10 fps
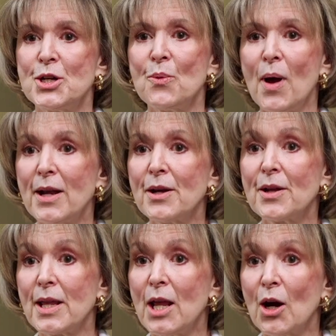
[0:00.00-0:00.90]
waited a
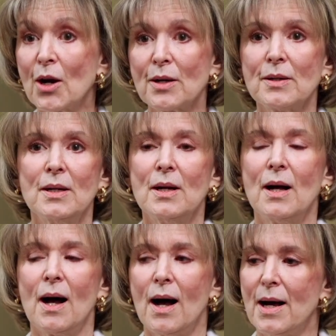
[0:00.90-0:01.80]
year
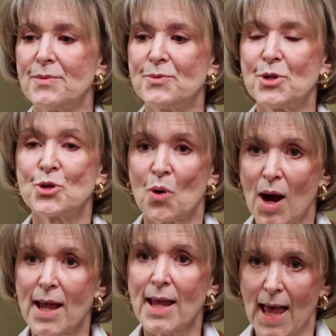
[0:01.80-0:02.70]
to try
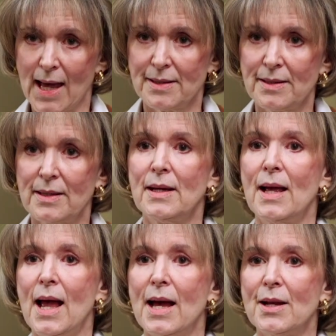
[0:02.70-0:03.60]
again,
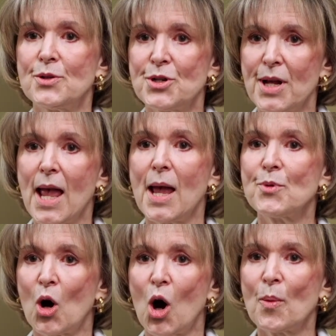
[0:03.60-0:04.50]
and she came to
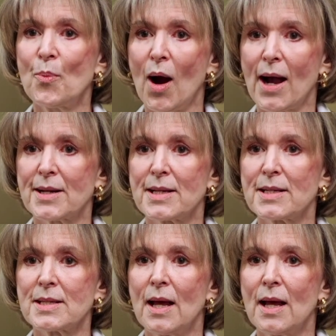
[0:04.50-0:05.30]
our practice